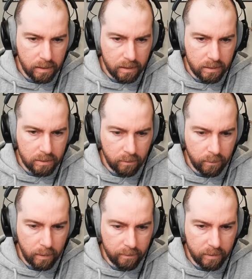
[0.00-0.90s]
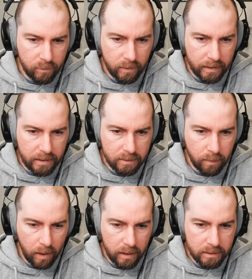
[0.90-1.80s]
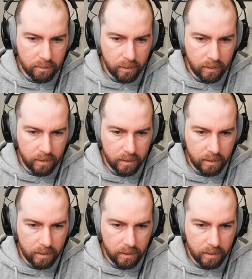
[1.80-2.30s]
So if we retreat, it's possible